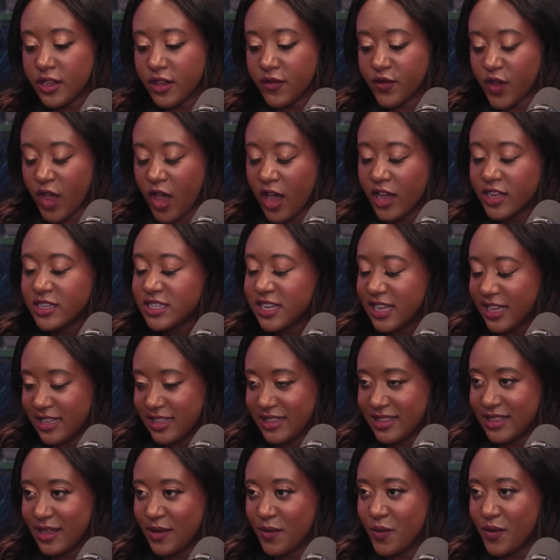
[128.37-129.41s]

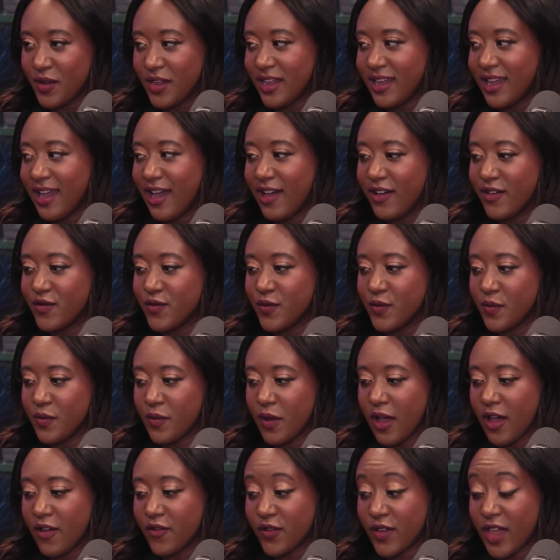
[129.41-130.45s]
content that we have
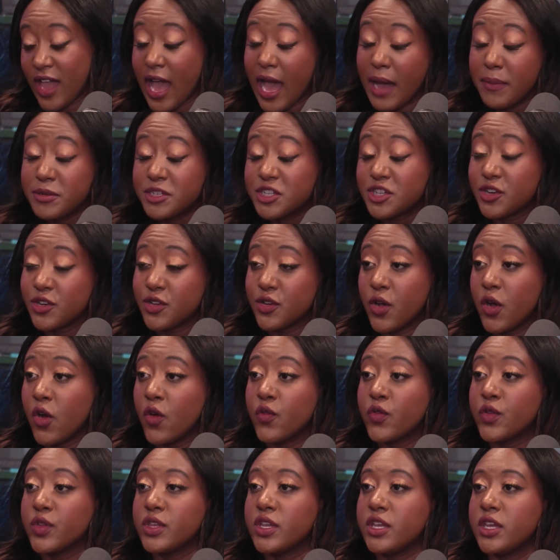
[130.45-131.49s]
captured
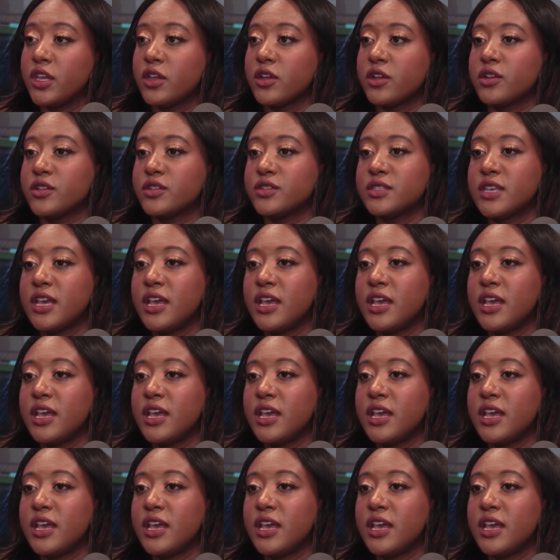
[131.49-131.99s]
over the years.